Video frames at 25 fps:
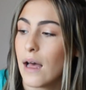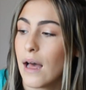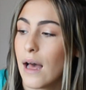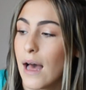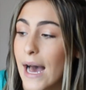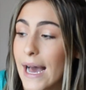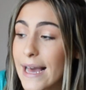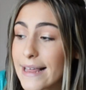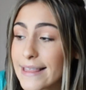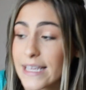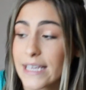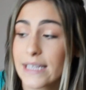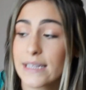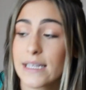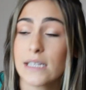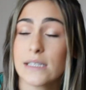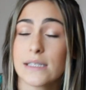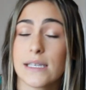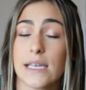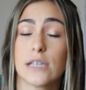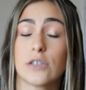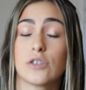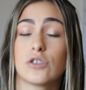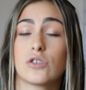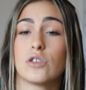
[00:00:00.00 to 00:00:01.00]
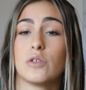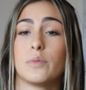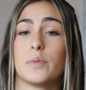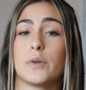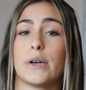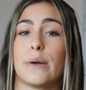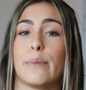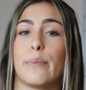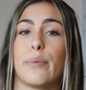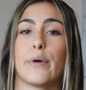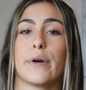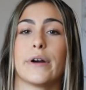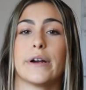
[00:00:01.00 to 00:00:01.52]
I think that's super
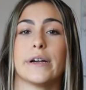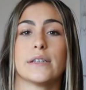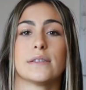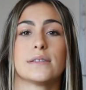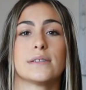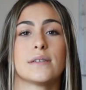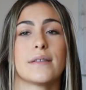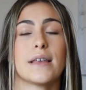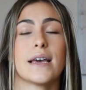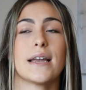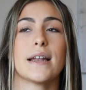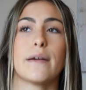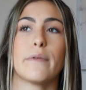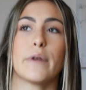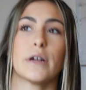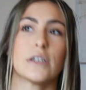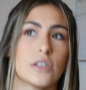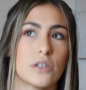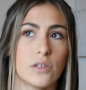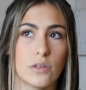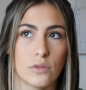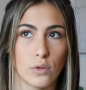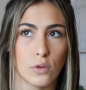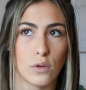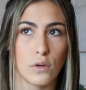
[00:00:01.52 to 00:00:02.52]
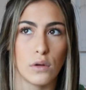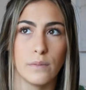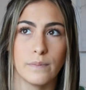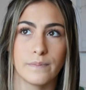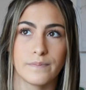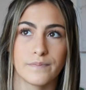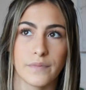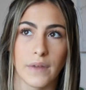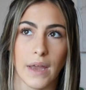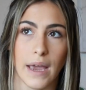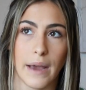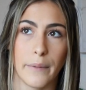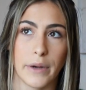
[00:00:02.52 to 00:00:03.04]
important. So then I went to school,
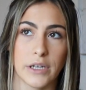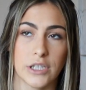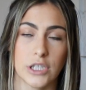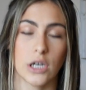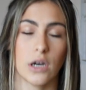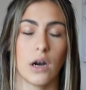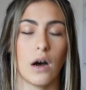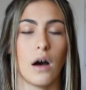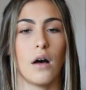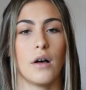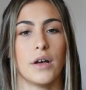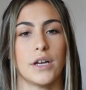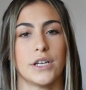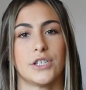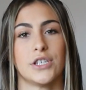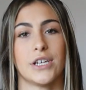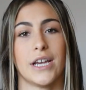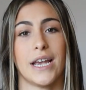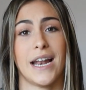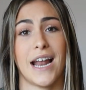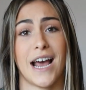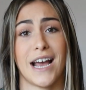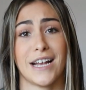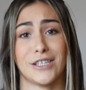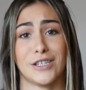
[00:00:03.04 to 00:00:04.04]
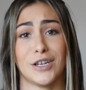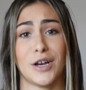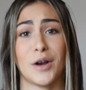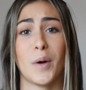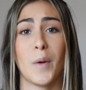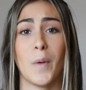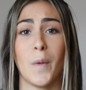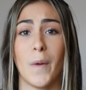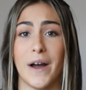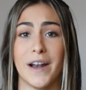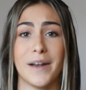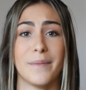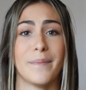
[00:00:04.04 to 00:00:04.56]
I went to college, and I took
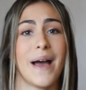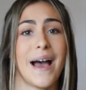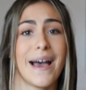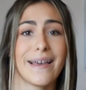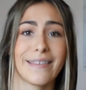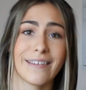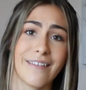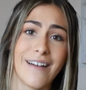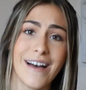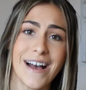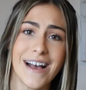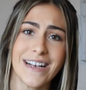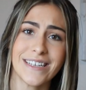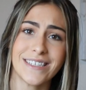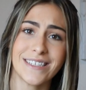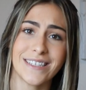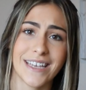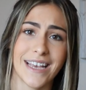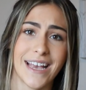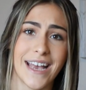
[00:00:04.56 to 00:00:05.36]
one math class.